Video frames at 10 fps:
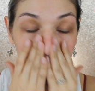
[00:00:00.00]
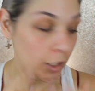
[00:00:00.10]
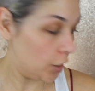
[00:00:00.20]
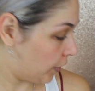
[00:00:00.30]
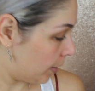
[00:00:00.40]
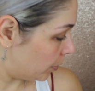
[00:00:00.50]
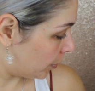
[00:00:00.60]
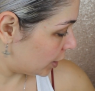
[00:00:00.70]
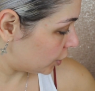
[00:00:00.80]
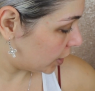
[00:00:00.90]
a dual fiber
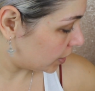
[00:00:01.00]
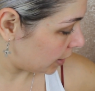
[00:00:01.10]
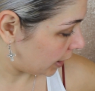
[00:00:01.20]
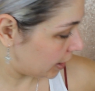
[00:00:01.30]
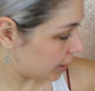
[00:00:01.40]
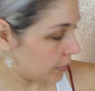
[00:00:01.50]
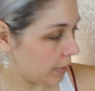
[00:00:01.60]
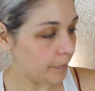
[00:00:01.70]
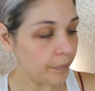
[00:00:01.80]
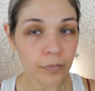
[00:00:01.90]
brush just like this
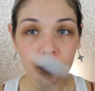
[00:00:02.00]
one